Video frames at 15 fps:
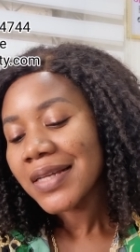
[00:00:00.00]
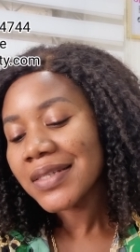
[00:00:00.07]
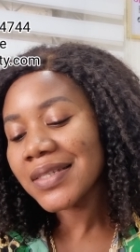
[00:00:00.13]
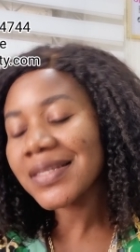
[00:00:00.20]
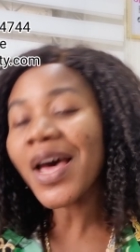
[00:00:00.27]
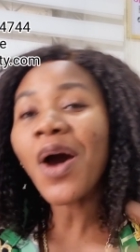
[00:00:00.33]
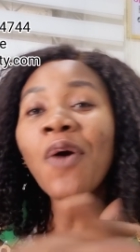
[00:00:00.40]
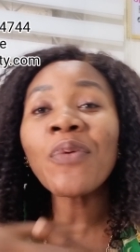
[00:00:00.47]

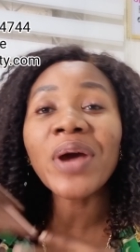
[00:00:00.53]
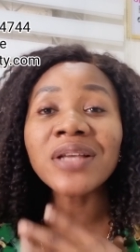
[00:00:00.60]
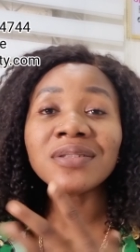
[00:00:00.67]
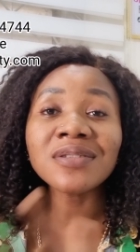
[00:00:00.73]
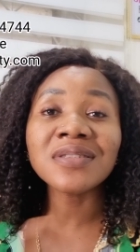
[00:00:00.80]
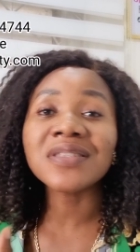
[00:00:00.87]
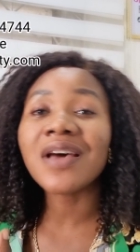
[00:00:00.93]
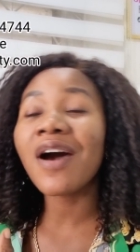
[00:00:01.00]
So we
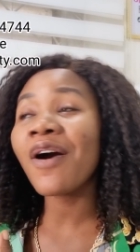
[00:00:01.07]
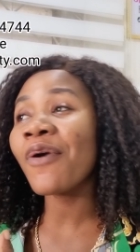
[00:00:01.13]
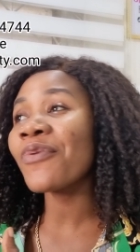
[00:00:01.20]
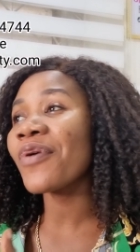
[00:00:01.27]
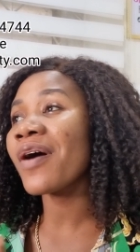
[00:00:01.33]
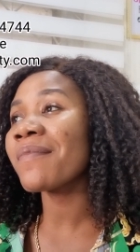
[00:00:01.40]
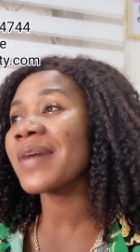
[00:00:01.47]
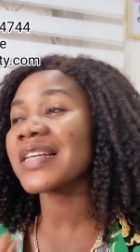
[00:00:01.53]
also sell
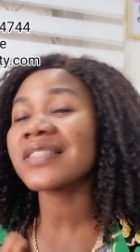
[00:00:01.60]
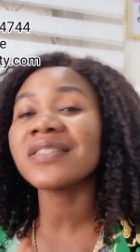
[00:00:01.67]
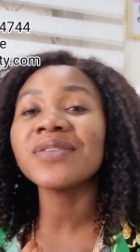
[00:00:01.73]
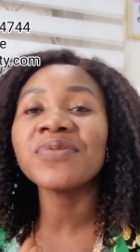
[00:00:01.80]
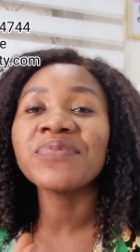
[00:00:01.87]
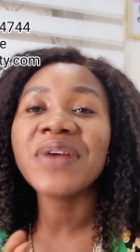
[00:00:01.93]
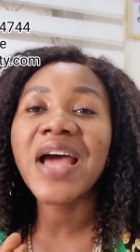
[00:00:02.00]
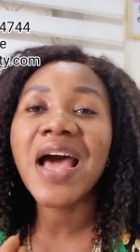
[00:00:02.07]
raw
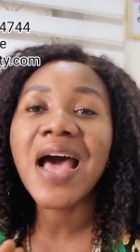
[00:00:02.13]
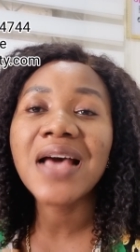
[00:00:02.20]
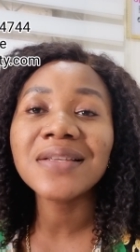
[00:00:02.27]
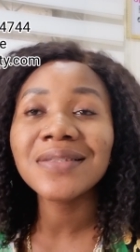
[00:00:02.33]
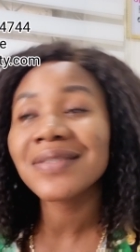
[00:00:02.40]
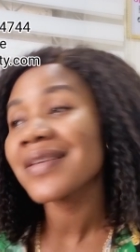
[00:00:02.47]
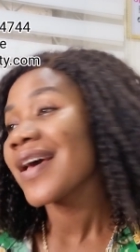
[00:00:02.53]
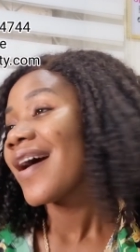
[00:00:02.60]

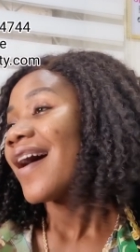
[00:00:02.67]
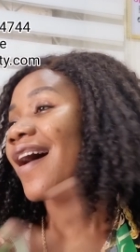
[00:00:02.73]
materials,